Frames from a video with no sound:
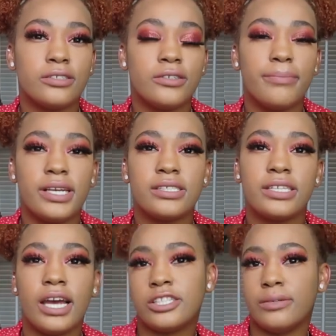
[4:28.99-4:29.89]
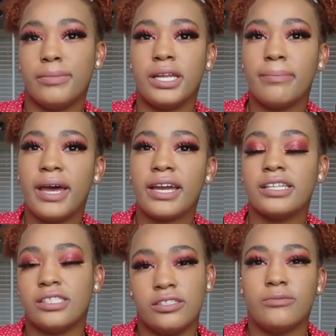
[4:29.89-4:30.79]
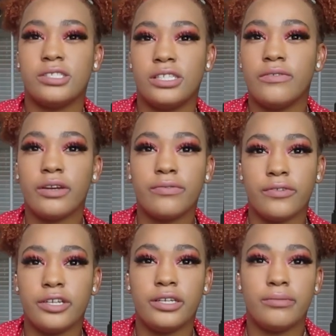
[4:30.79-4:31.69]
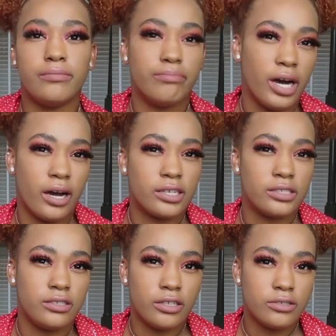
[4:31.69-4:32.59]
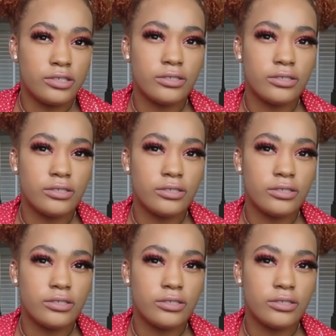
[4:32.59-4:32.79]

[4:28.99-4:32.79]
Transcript: So you basically got your money back and still received a free box, you know?